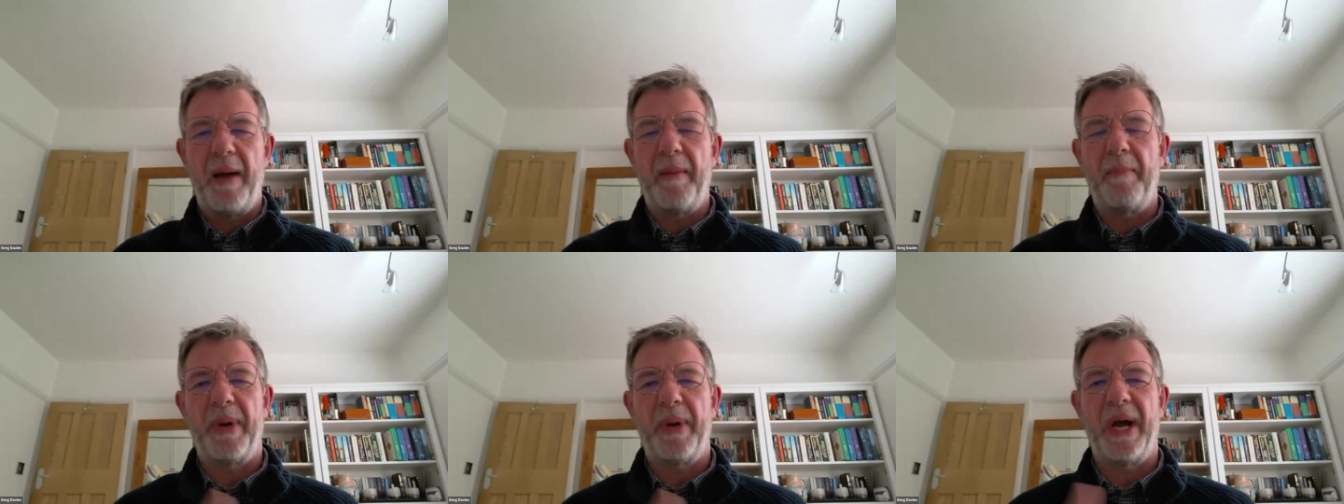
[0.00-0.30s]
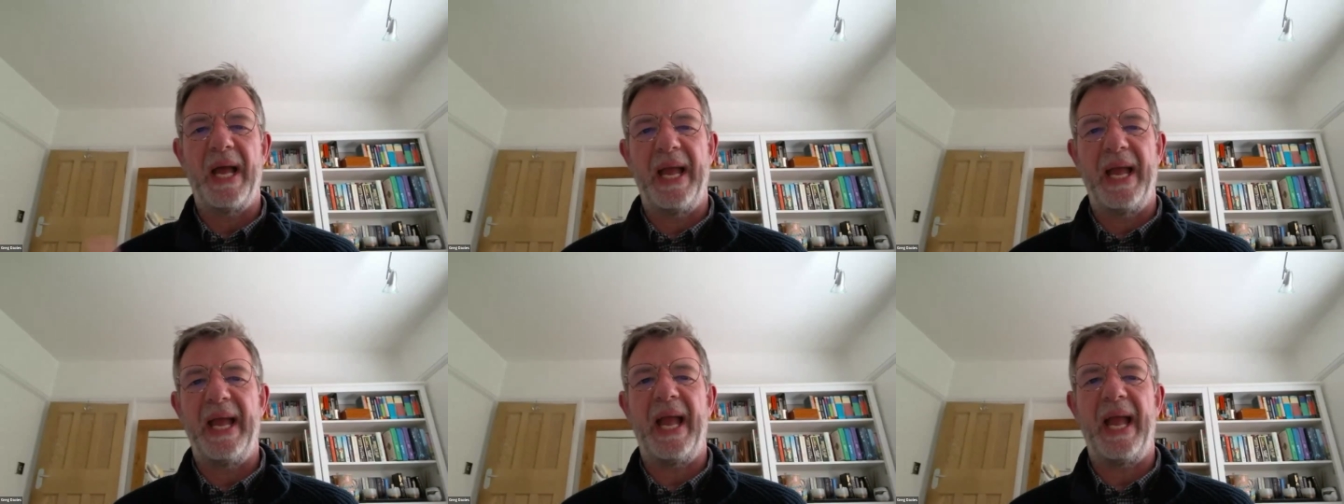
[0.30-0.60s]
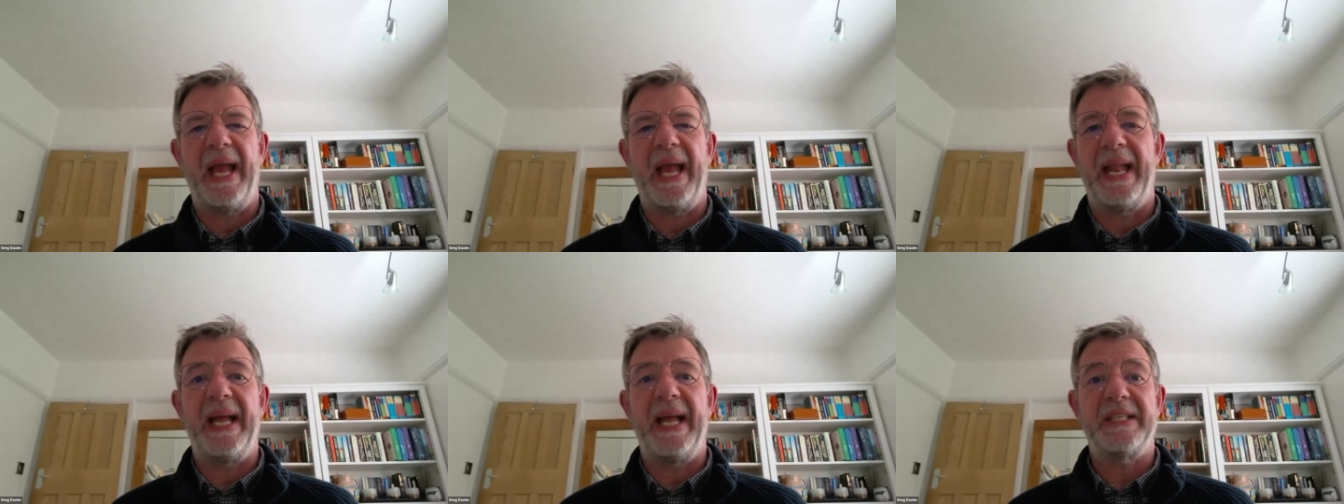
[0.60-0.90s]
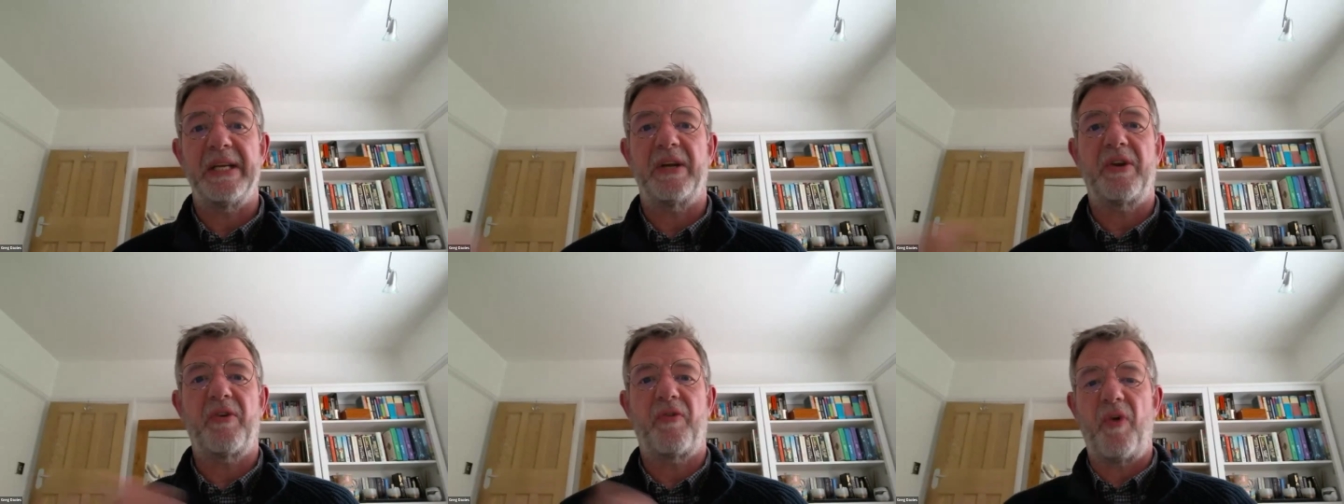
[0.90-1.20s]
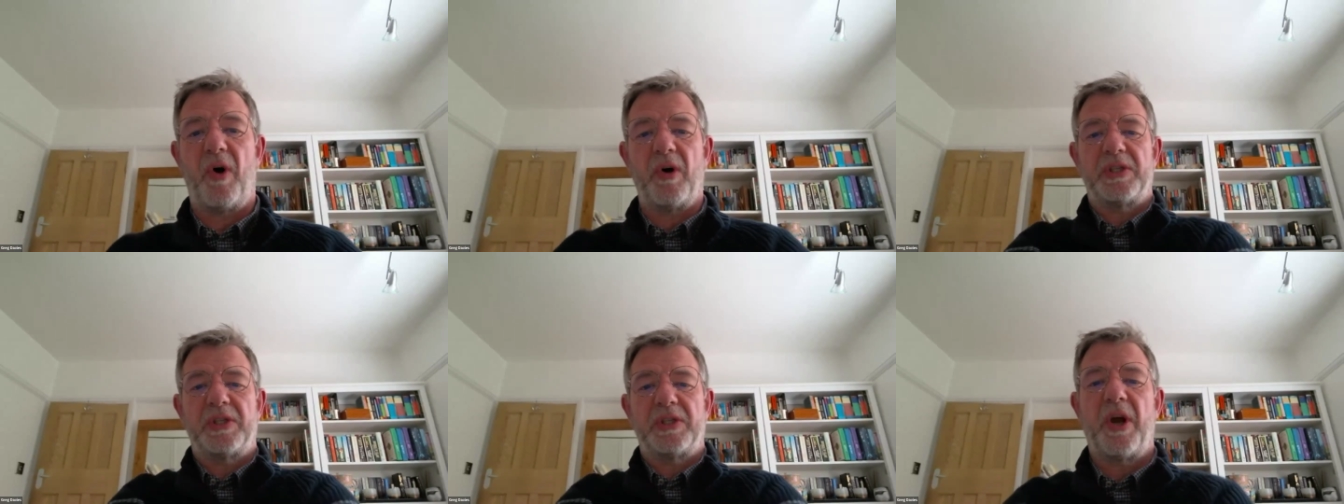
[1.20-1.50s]
But it is
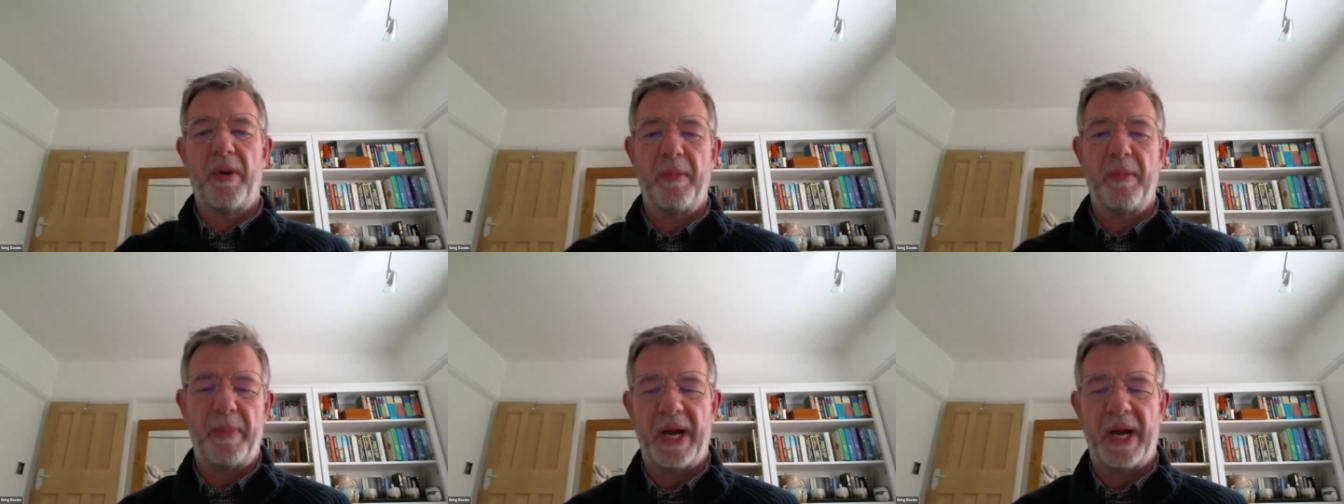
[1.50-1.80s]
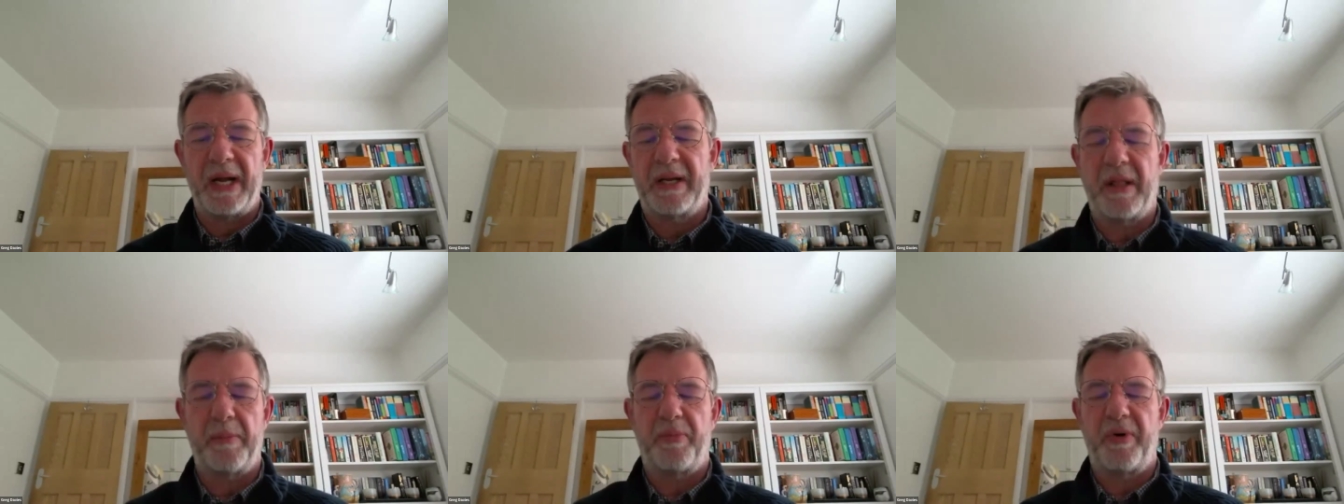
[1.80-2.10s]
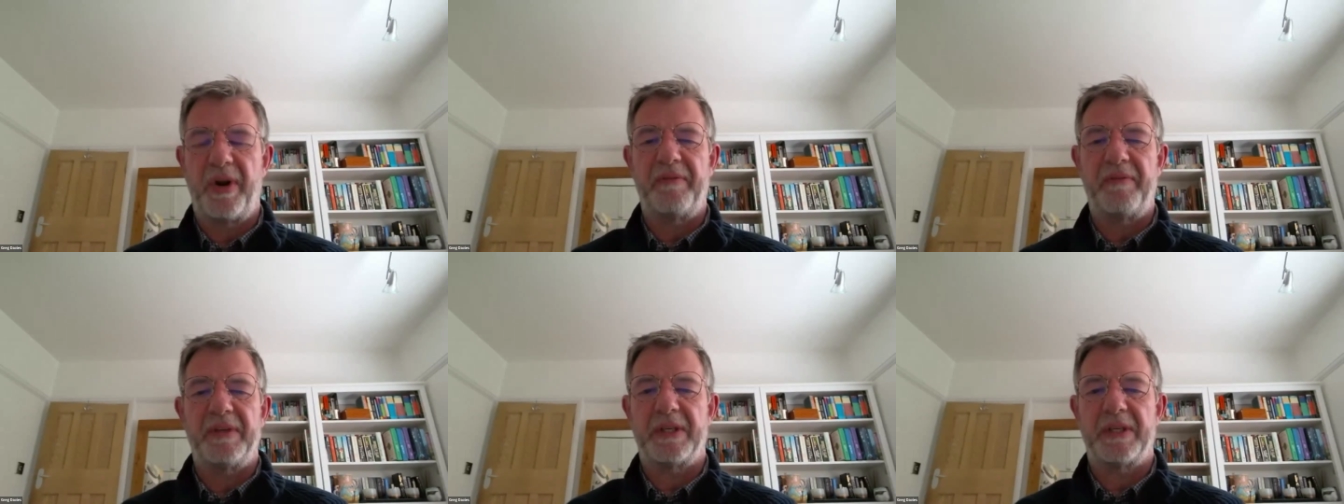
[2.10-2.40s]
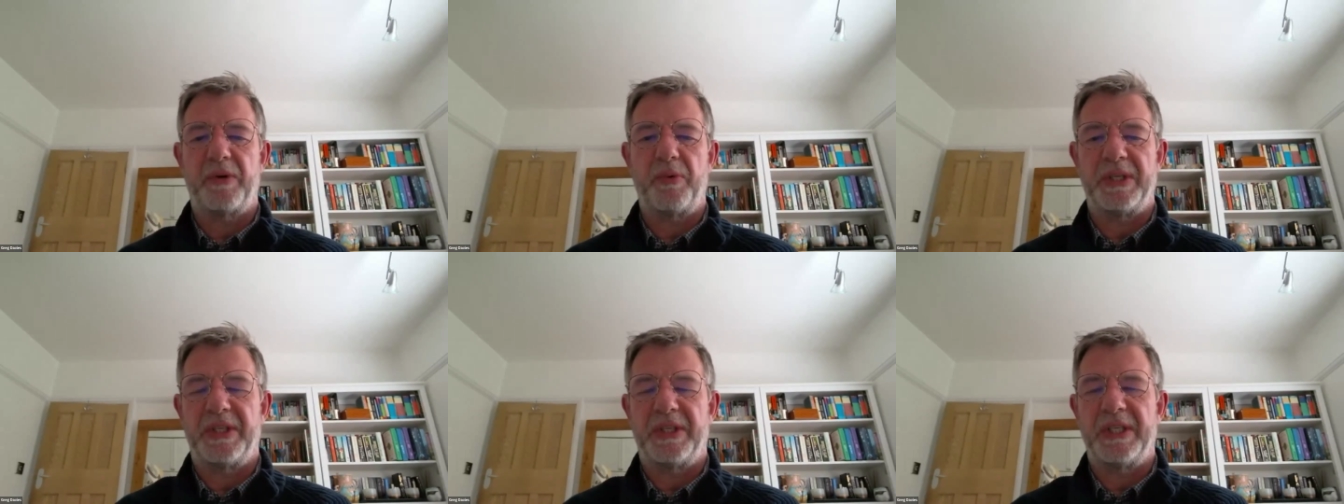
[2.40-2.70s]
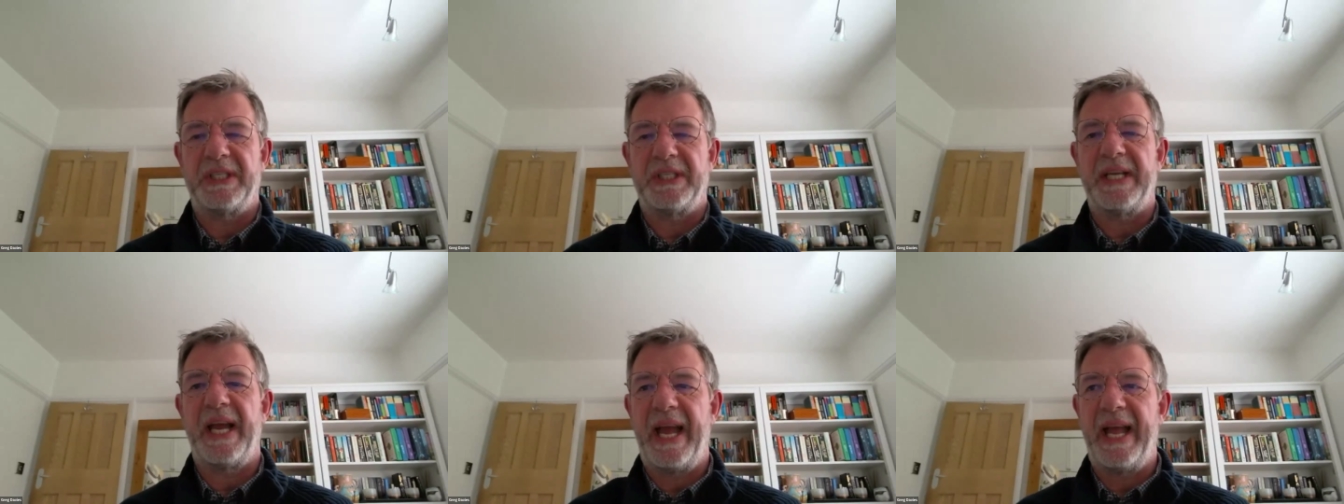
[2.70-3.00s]
across, going back to the previous
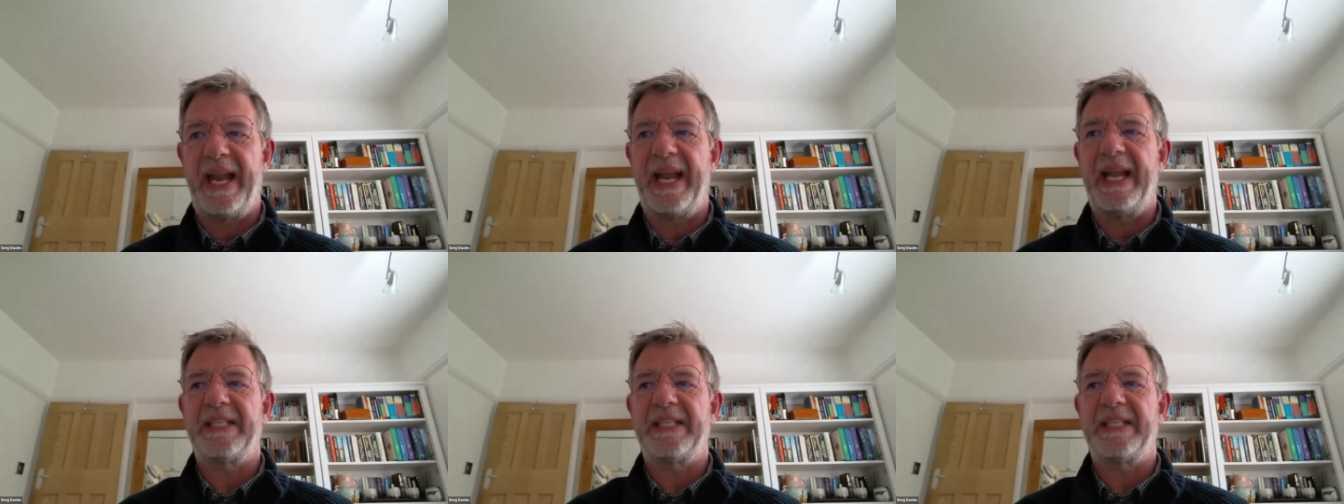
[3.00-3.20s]
questions, it